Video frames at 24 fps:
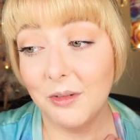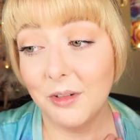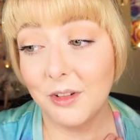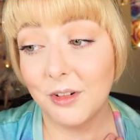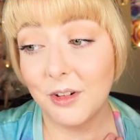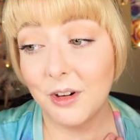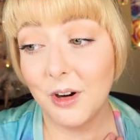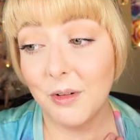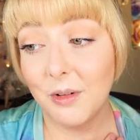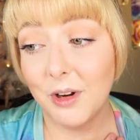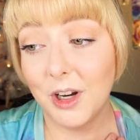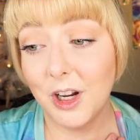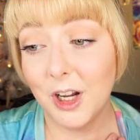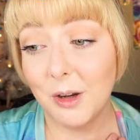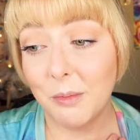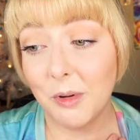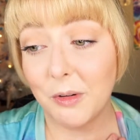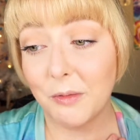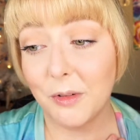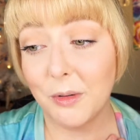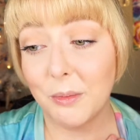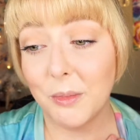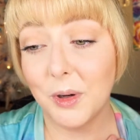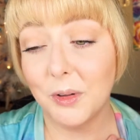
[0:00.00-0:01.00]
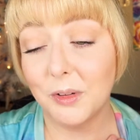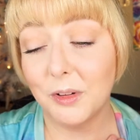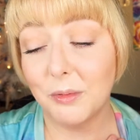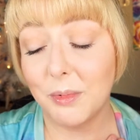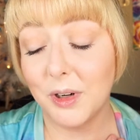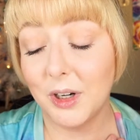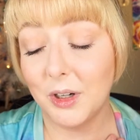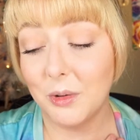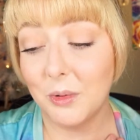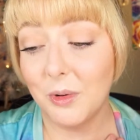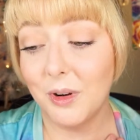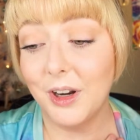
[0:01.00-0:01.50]
was growing up and for most of
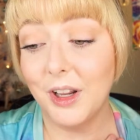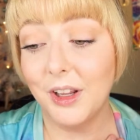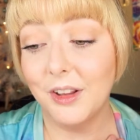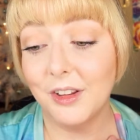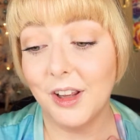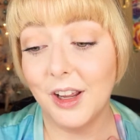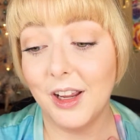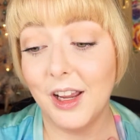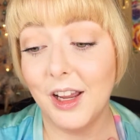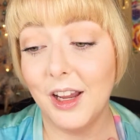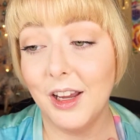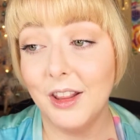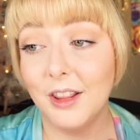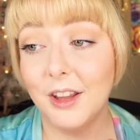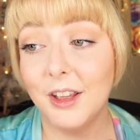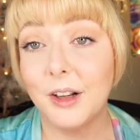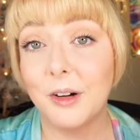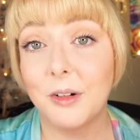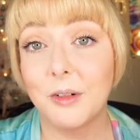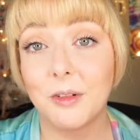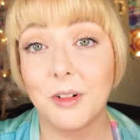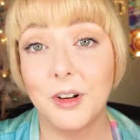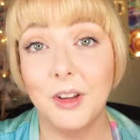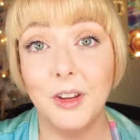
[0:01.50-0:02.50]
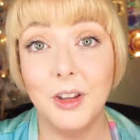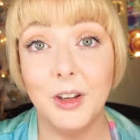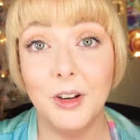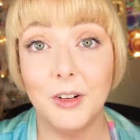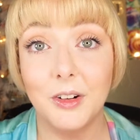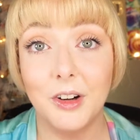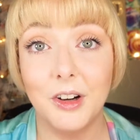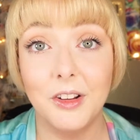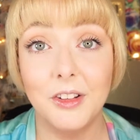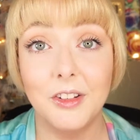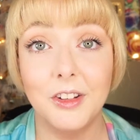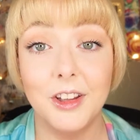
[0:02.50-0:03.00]
my 20s, I had like really
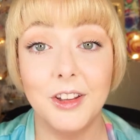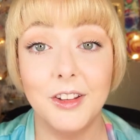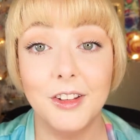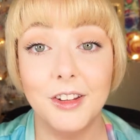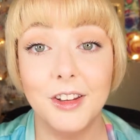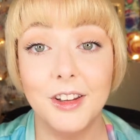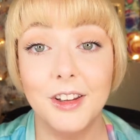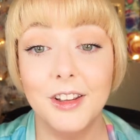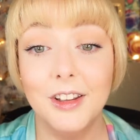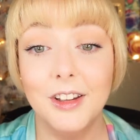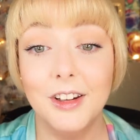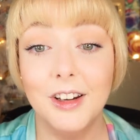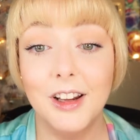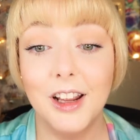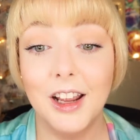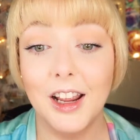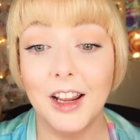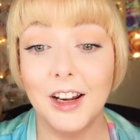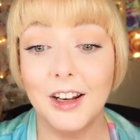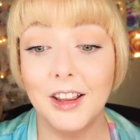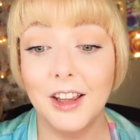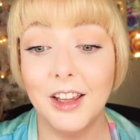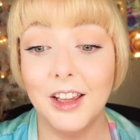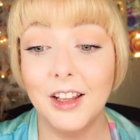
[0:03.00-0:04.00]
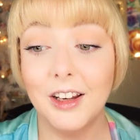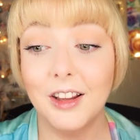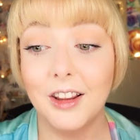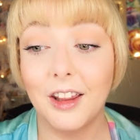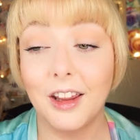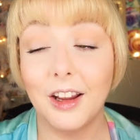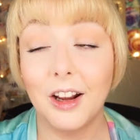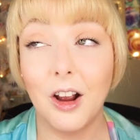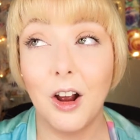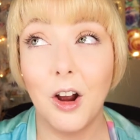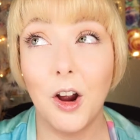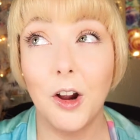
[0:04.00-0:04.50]
greasy skin, and then
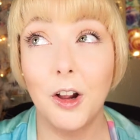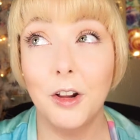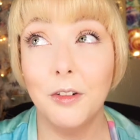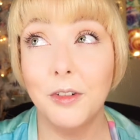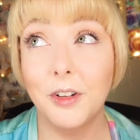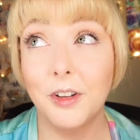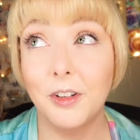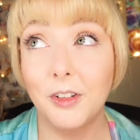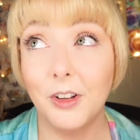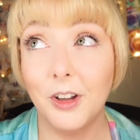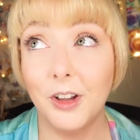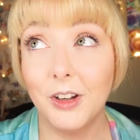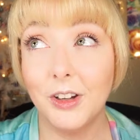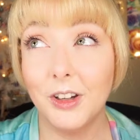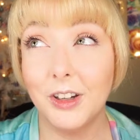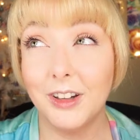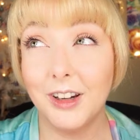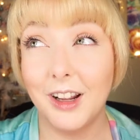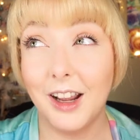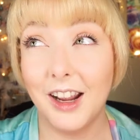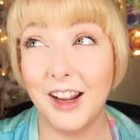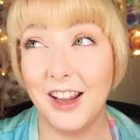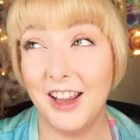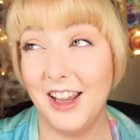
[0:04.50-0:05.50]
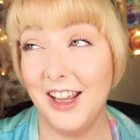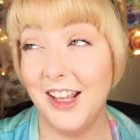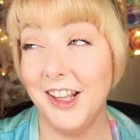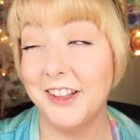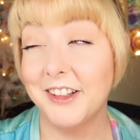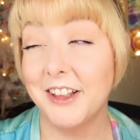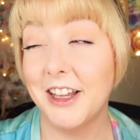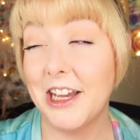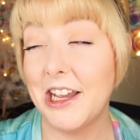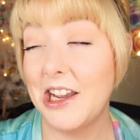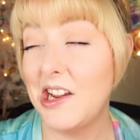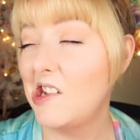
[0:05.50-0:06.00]
like all of a sudden I hit
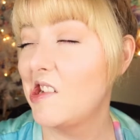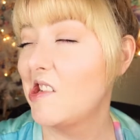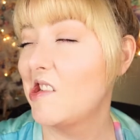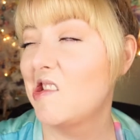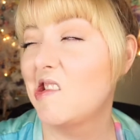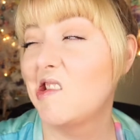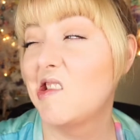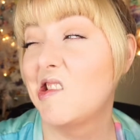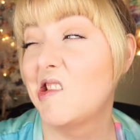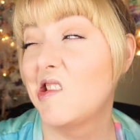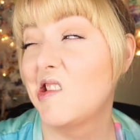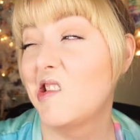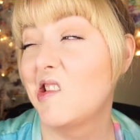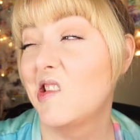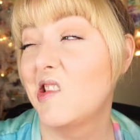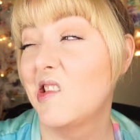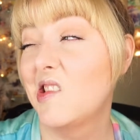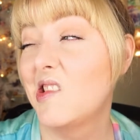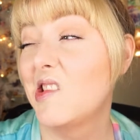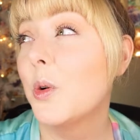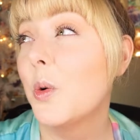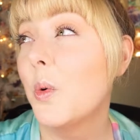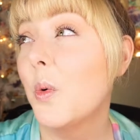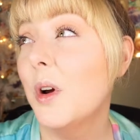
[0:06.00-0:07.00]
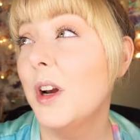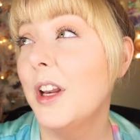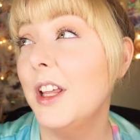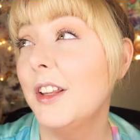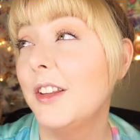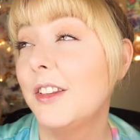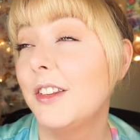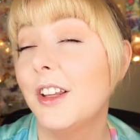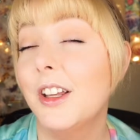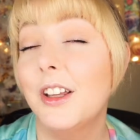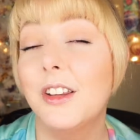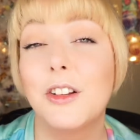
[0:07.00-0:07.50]
like
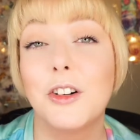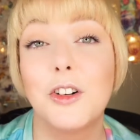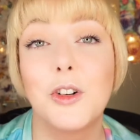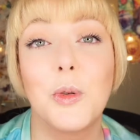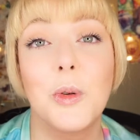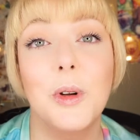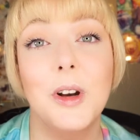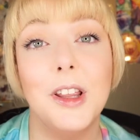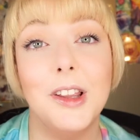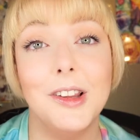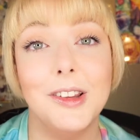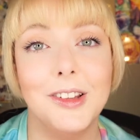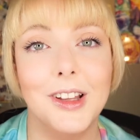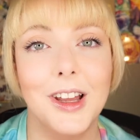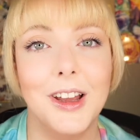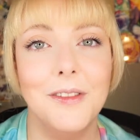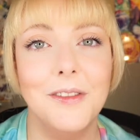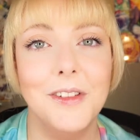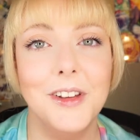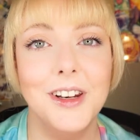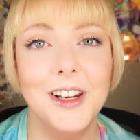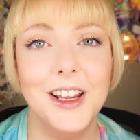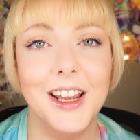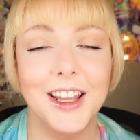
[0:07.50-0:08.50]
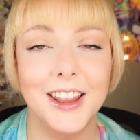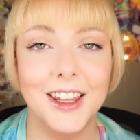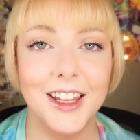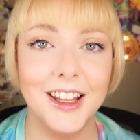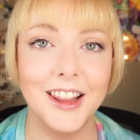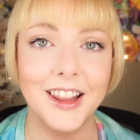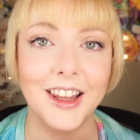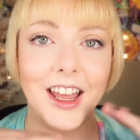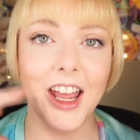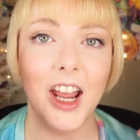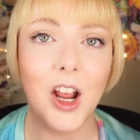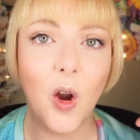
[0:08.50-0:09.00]
26 or 27 and
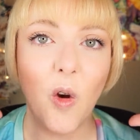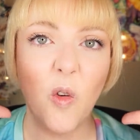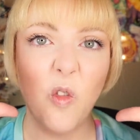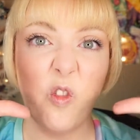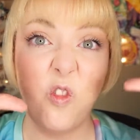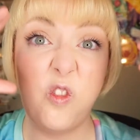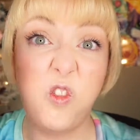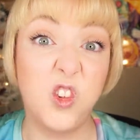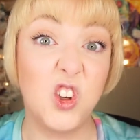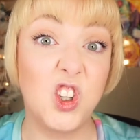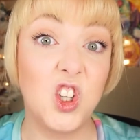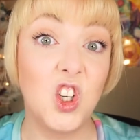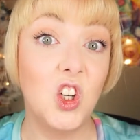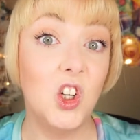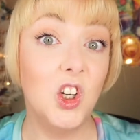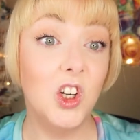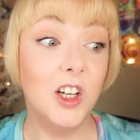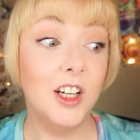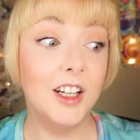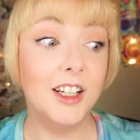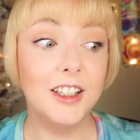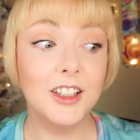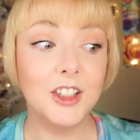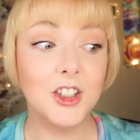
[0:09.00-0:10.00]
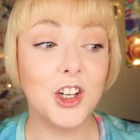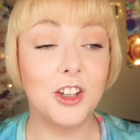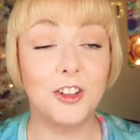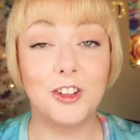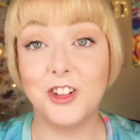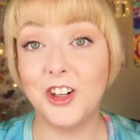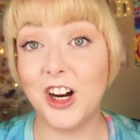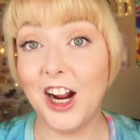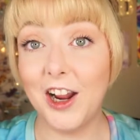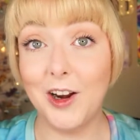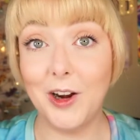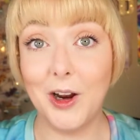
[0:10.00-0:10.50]
then like just
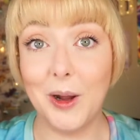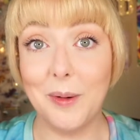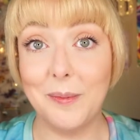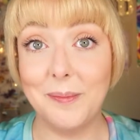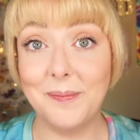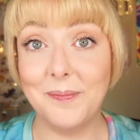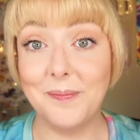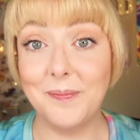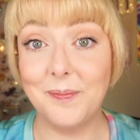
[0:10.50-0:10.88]
dried up